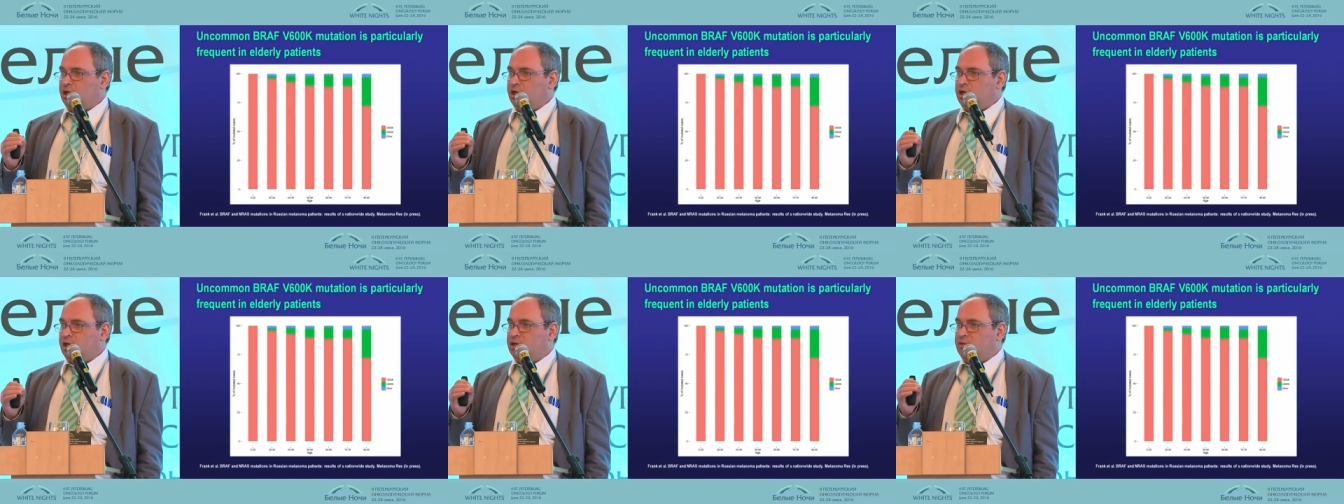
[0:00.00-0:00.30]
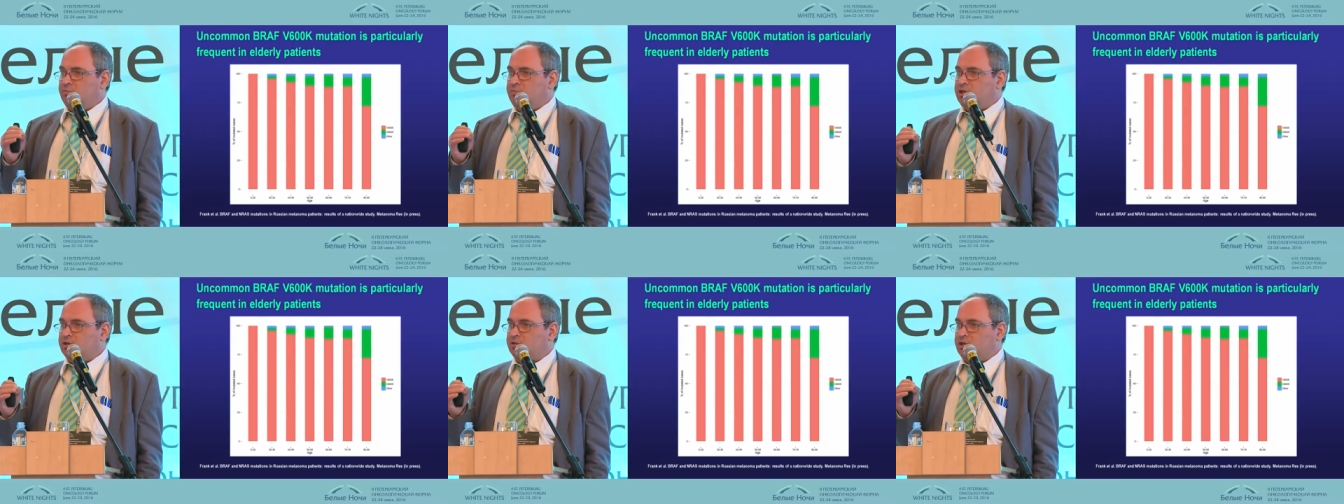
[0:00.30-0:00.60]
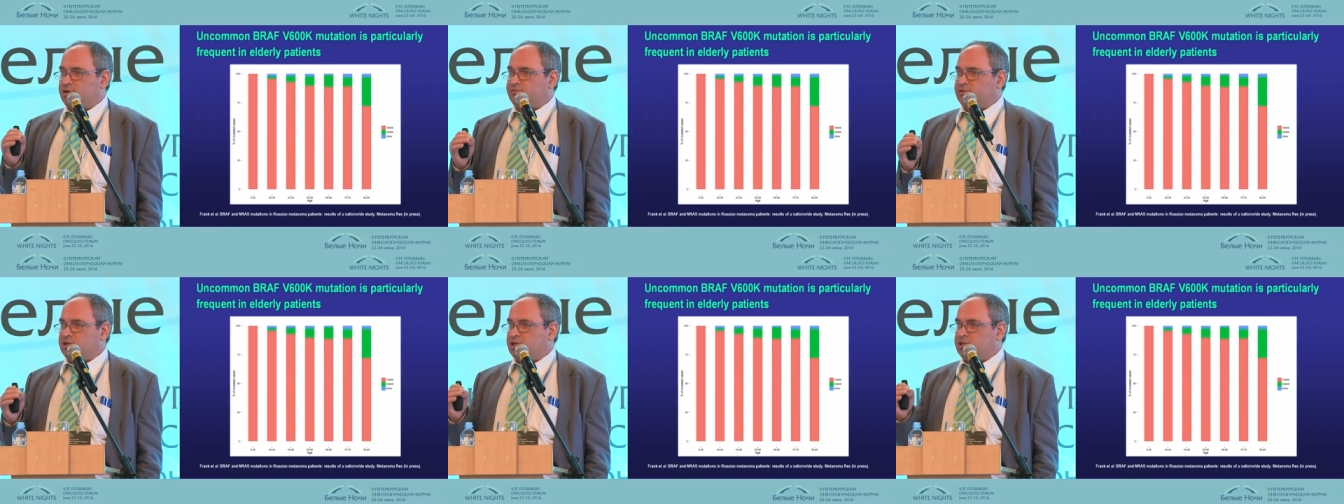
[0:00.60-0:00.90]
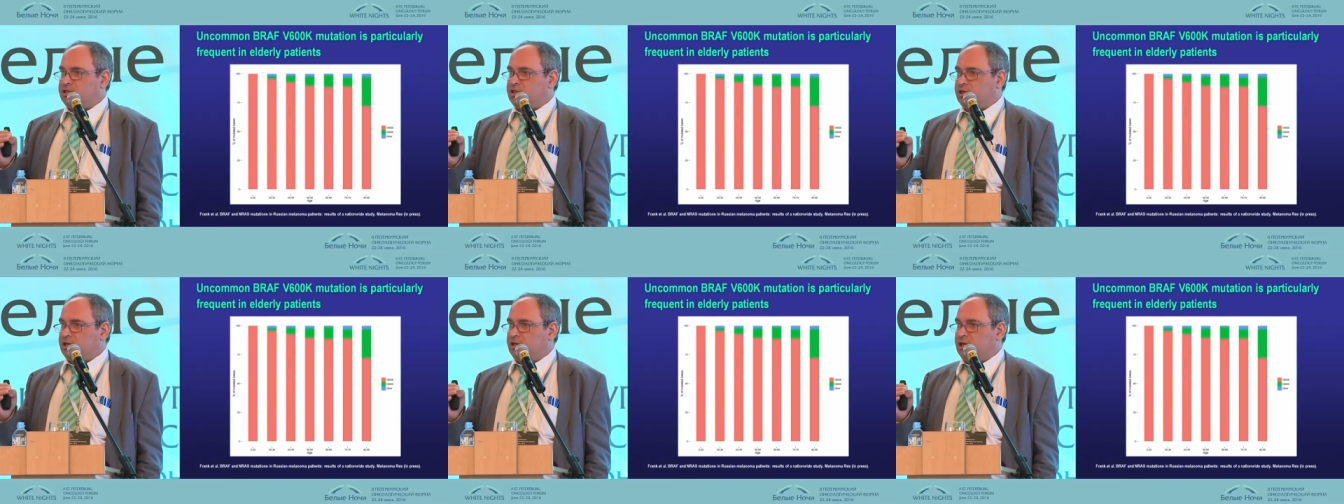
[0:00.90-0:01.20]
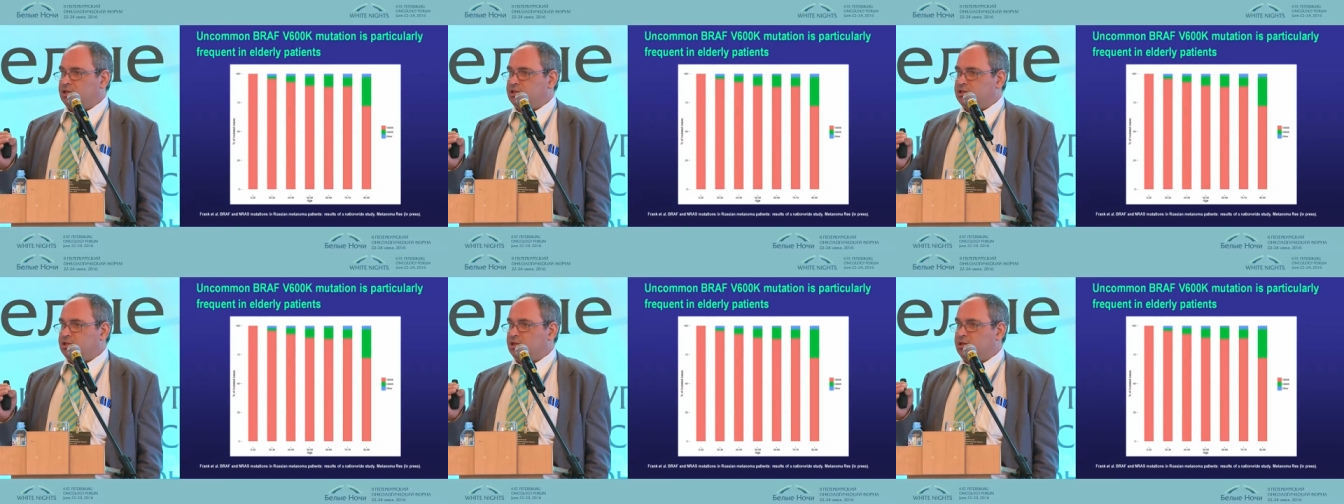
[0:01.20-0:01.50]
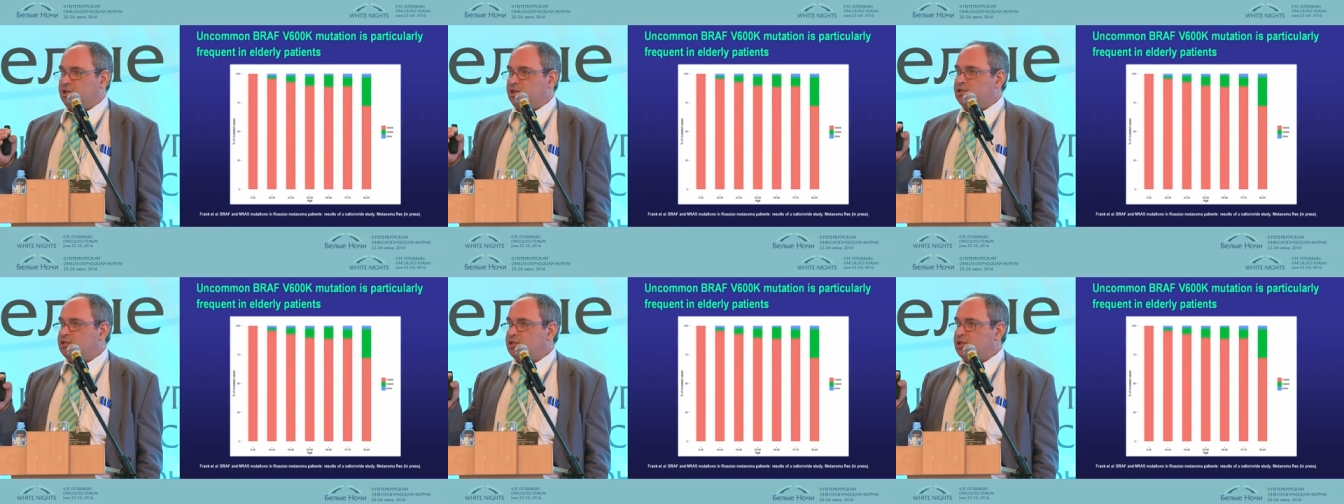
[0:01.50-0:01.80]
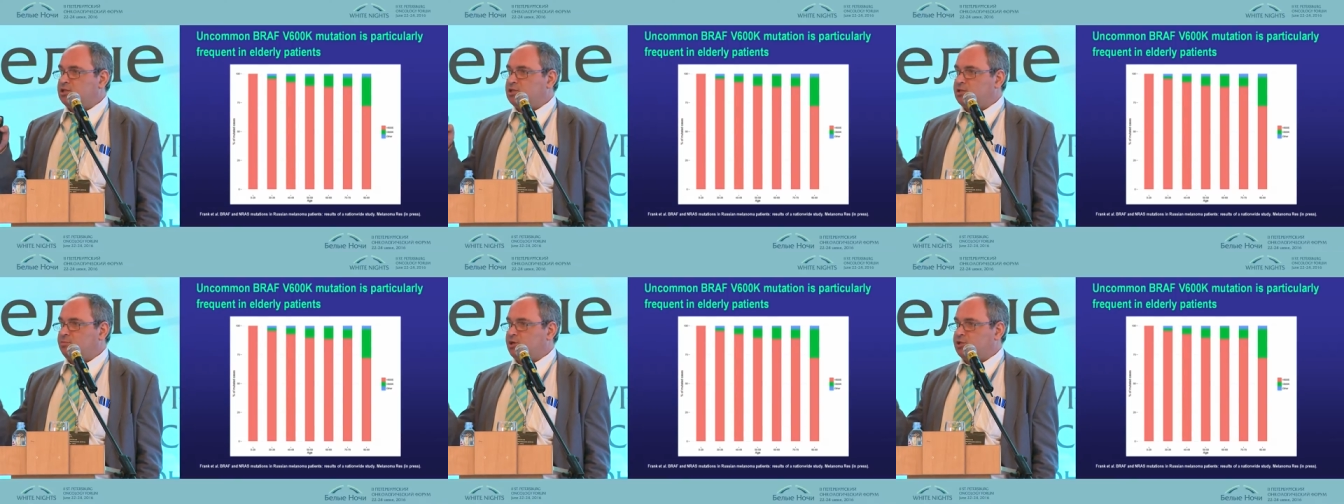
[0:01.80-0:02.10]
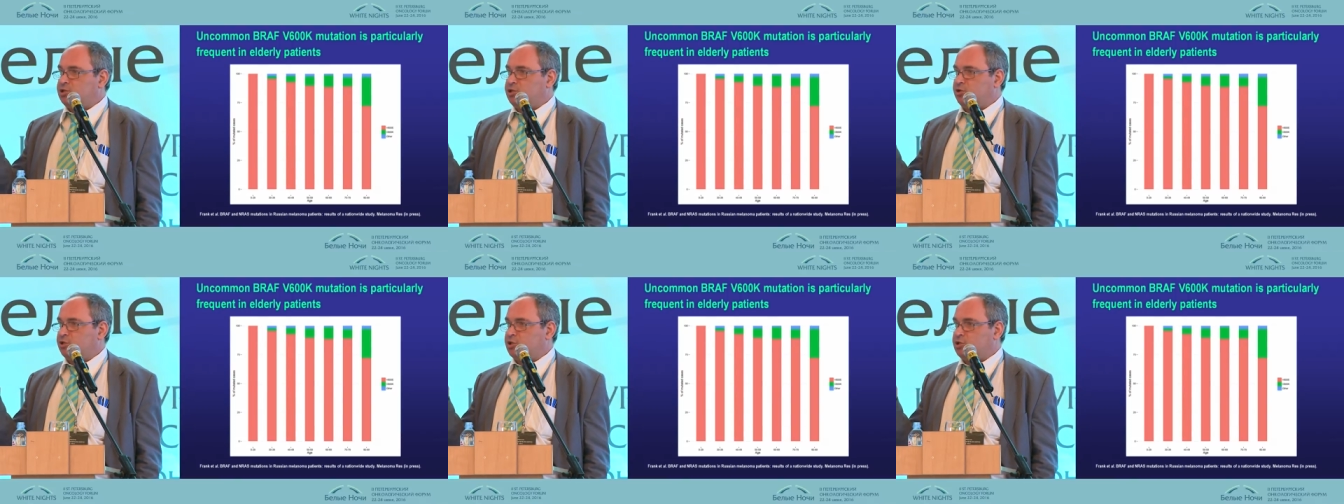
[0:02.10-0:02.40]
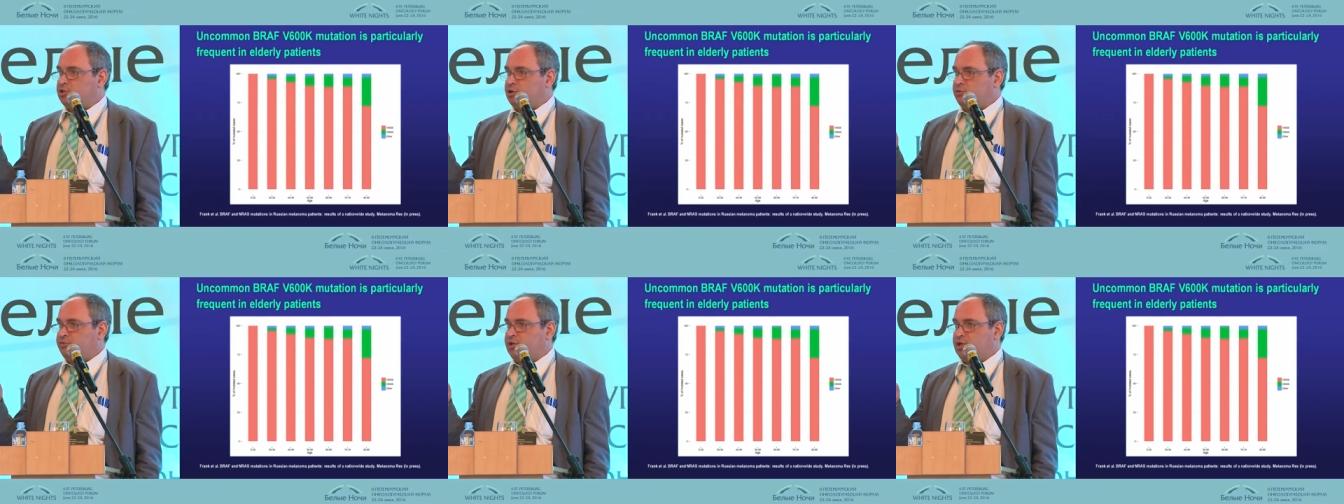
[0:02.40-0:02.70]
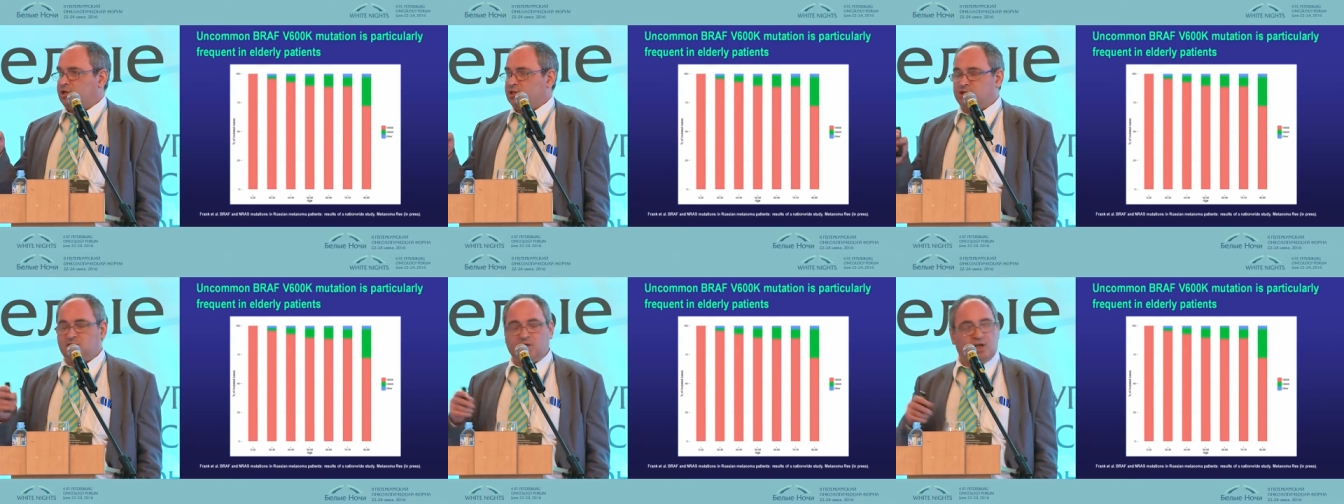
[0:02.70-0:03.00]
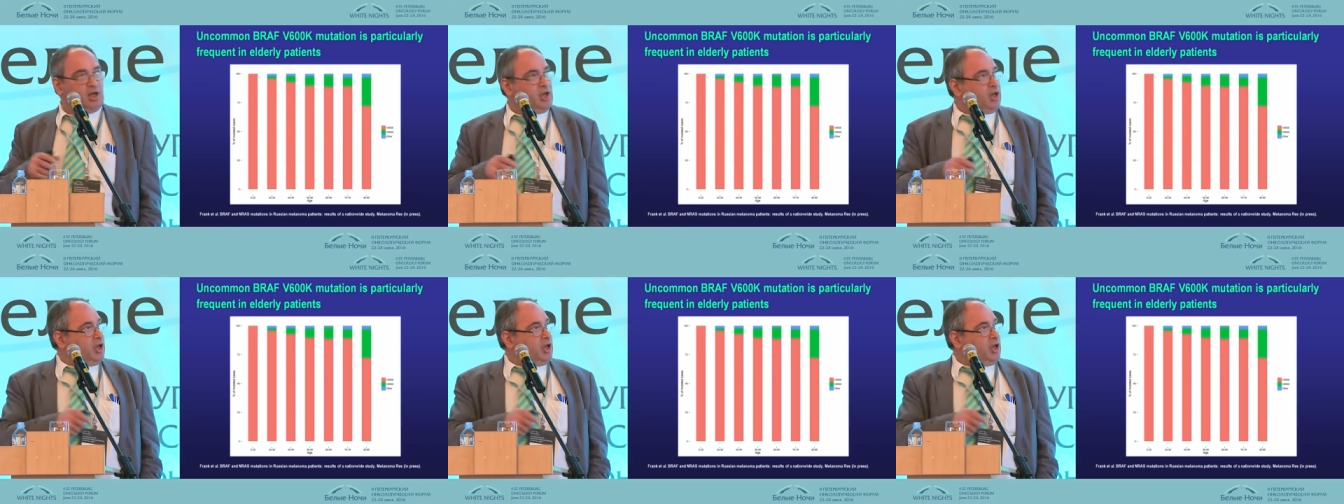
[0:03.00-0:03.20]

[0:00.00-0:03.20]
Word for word: in B R A F testing kits, at least in the majority of kits.